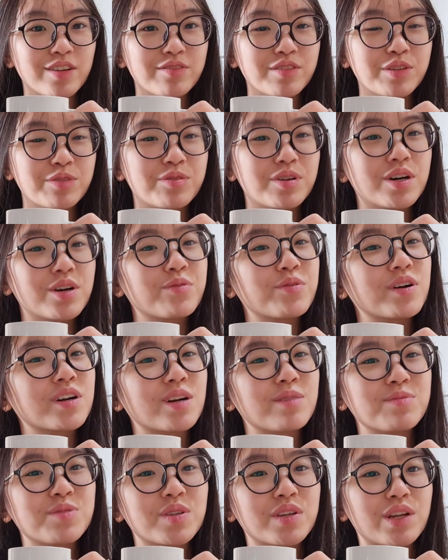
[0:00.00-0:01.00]
everyone,
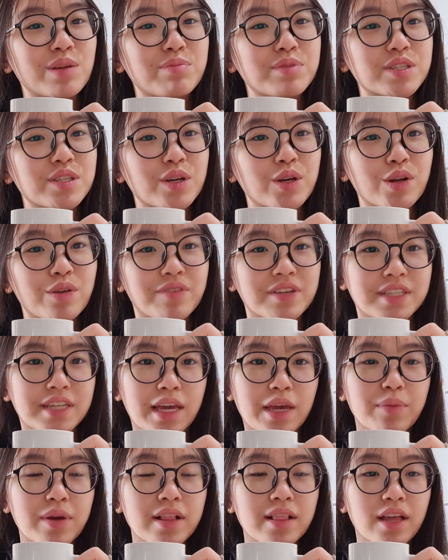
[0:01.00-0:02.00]
welcome to an episode of A
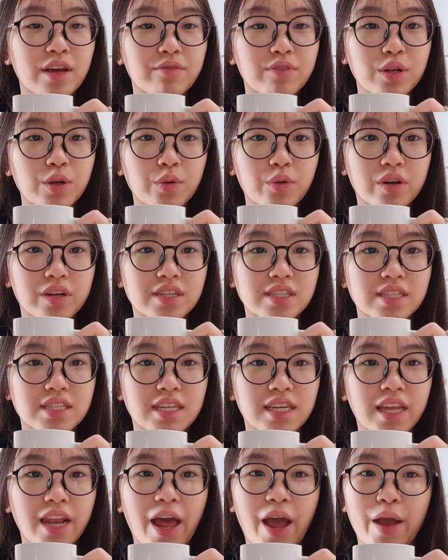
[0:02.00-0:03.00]
Day in My Life in
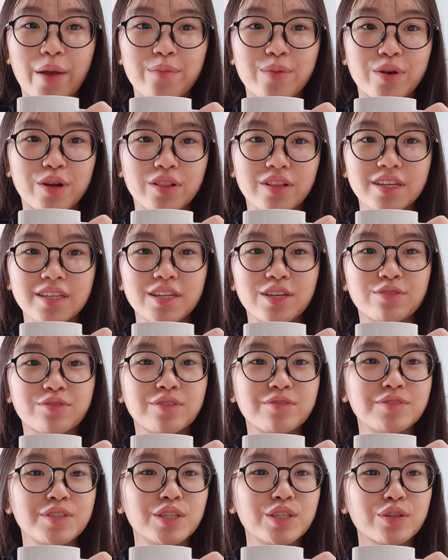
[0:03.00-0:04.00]
Quarantine. I am Earlene, a
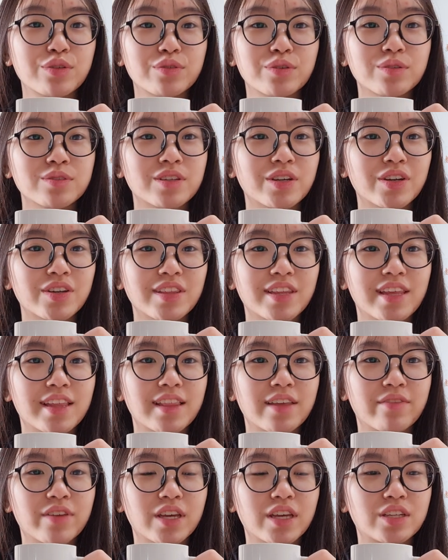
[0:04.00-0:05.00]
15-year-old currently
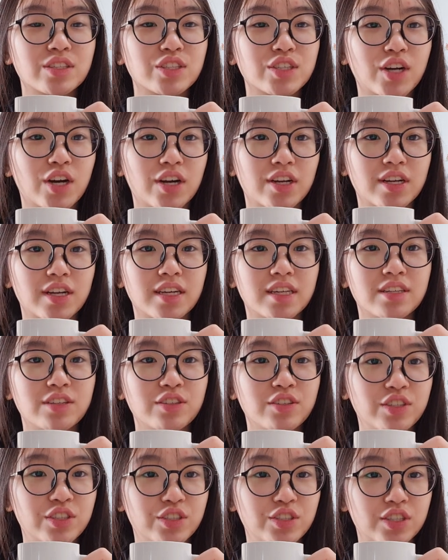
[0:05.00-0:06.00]
living in Jakarta,
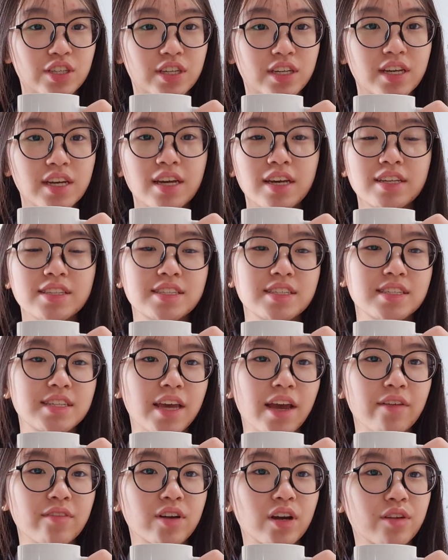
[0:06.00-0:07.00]
Indonesia.
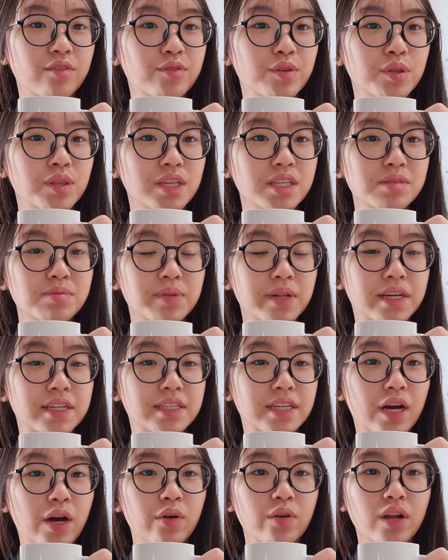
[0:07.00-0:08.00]
Today I've got a few things planned
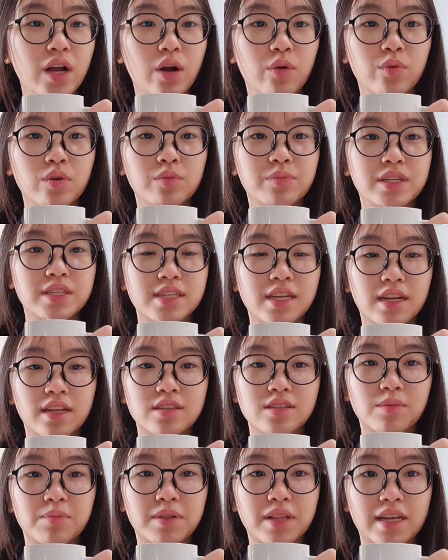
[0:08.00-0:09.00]
out. I will be
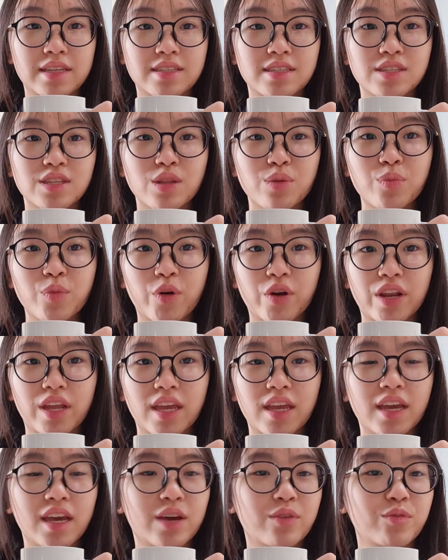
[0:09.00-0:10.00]
attending some classes in the
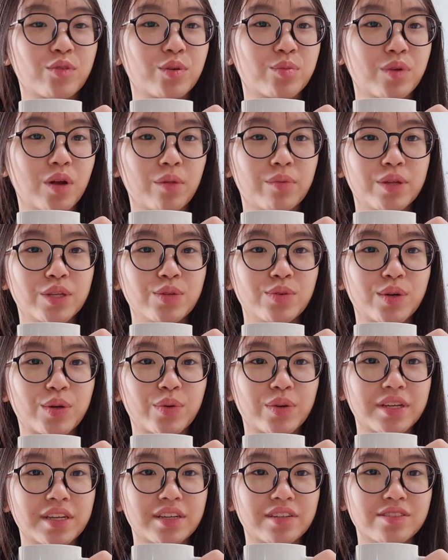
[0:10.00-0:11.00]
morning and we'll probably do a
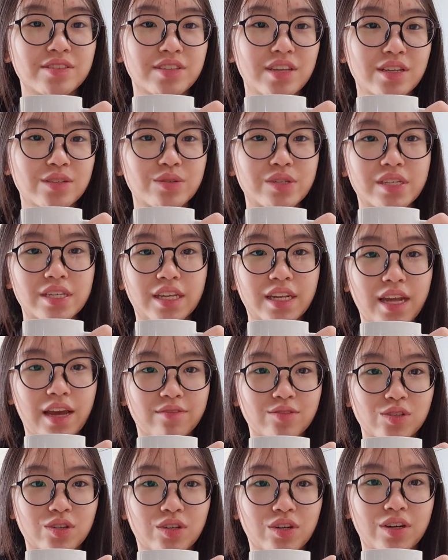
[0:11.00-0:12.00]
quick exercise routine
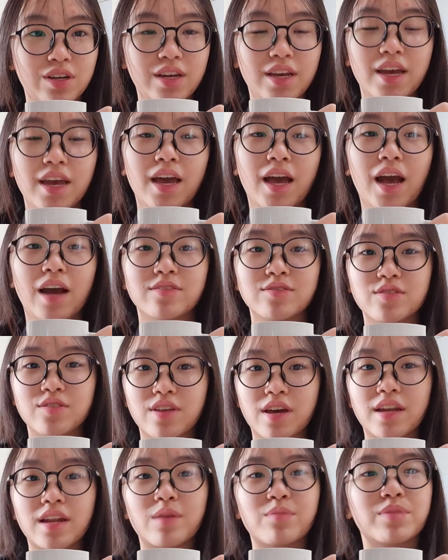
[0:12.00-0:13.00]
after. After
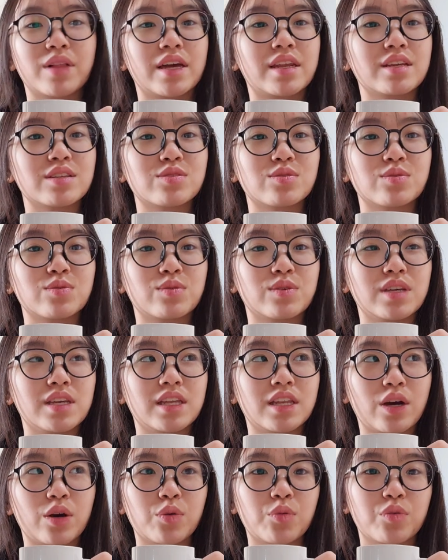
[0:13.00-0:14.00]
that, I'm planning to
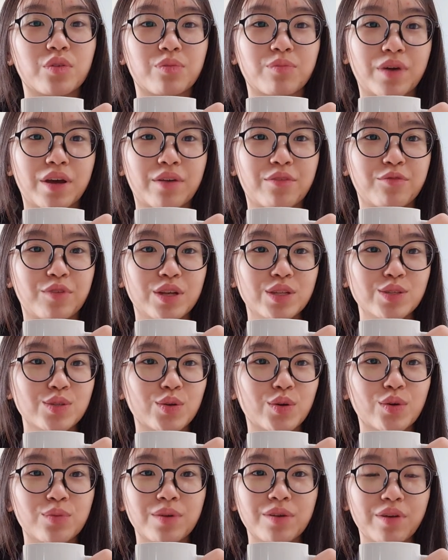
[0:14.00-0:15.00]
eat out with my friends
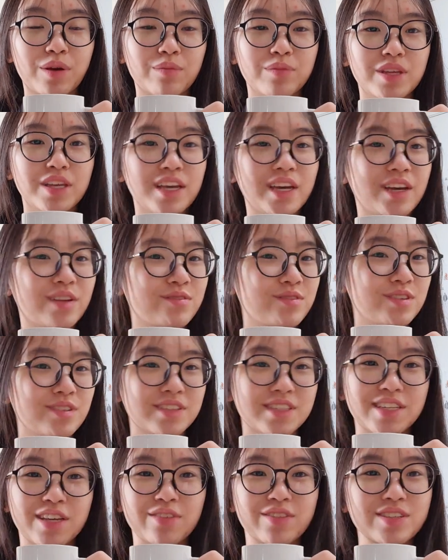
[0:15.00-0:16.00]
or my family and we'll
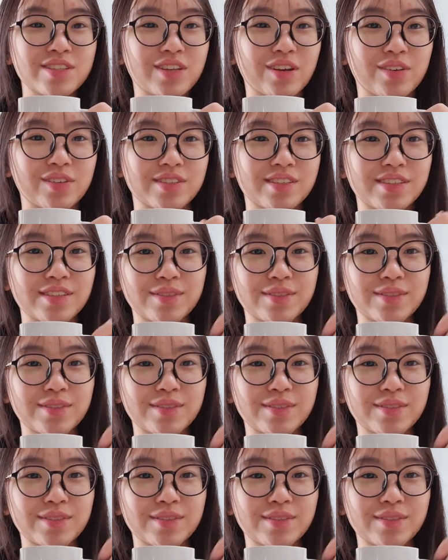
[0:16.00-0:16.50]
see how this goes.